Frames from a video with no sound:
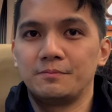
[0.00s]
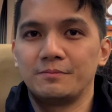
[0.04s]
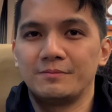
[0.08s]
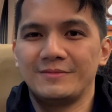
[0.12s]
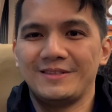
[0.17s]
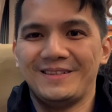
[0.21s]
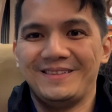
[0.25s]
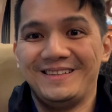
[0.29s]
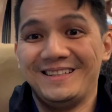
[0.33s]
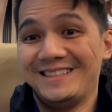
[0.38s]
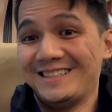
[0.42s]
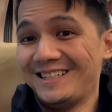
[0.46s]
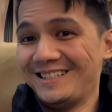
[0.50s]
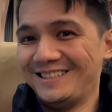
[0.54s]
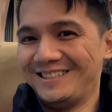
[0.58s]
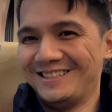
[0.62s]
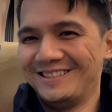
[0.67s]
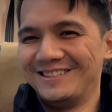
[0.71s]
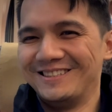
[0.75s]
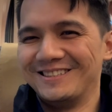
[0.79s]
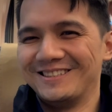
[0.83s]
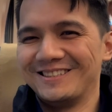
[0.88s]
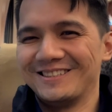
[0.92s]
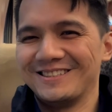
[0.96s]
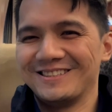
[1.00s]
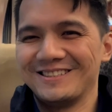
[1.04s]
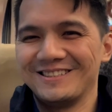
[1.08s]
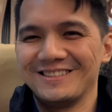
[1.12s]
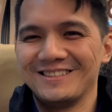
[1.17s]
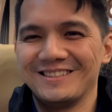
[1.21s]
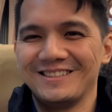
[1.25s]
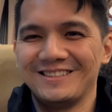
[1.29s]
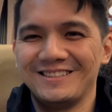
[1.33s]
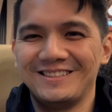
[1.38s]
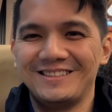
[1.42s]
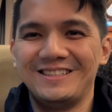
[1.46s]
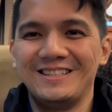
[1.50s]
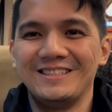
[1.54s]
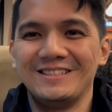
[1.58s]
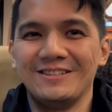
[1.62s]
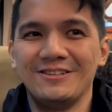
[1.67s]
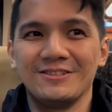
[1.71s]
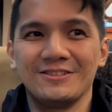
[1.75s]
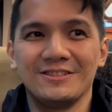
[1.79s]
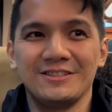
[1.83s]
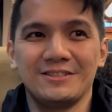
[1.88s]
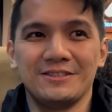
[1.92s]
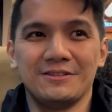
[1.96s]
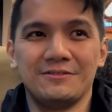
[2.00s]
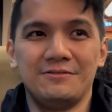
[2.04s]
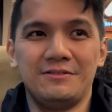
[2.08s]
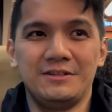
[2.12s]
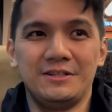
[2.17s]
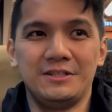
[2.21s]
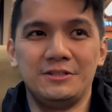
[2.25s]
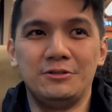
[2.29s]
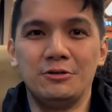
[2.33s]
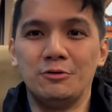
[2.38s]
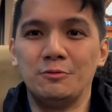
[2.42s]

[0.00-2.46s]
entitled. It's not such a very